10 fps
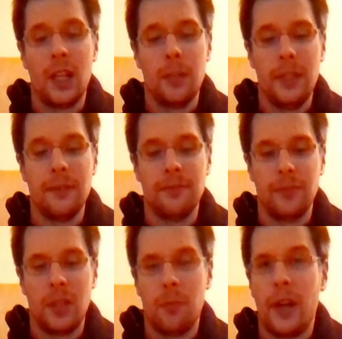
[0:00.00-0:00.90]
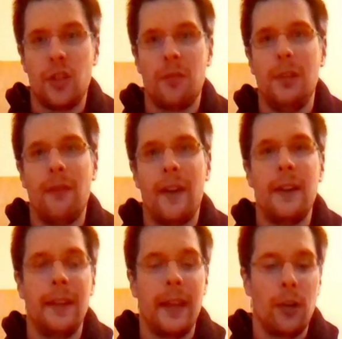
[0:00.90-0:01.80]
I mean, it might just be a wear
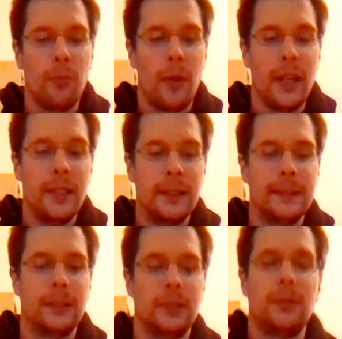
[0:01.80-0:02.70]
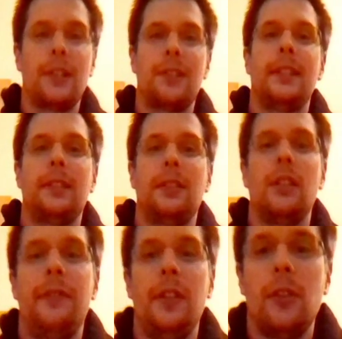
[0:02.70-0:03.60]
and tear on mine, because like,
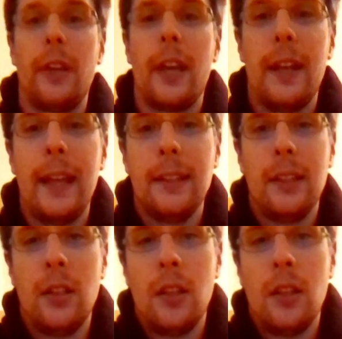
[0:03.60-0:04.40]
if you look at that,